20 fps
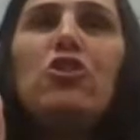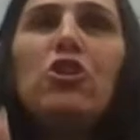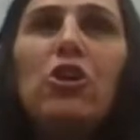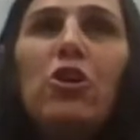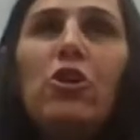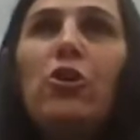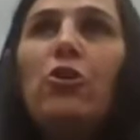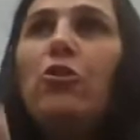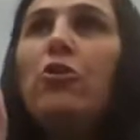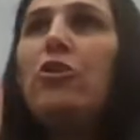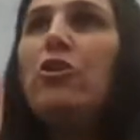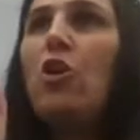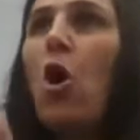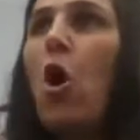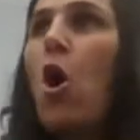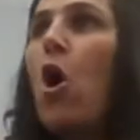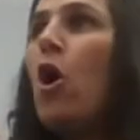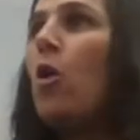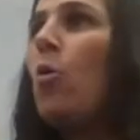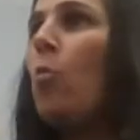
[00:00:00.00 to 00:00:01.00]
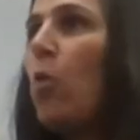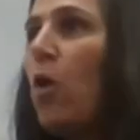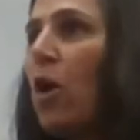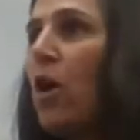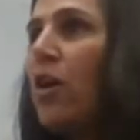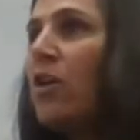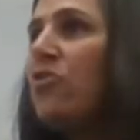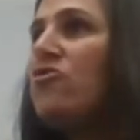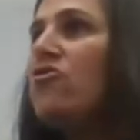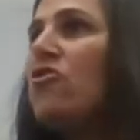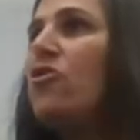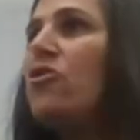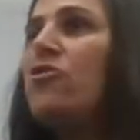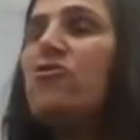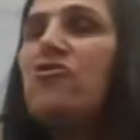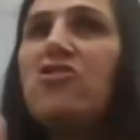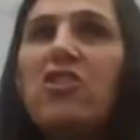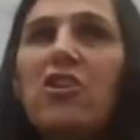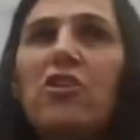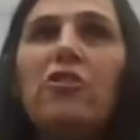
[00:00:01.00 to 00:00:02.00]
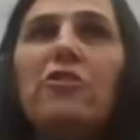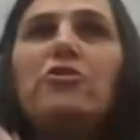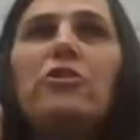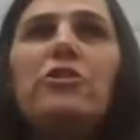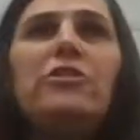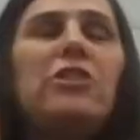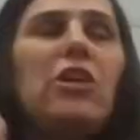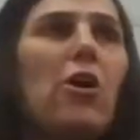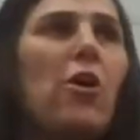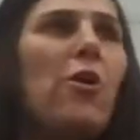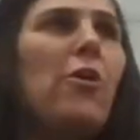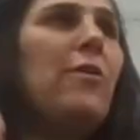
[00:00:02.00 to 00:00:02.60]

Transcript: Do your work so your children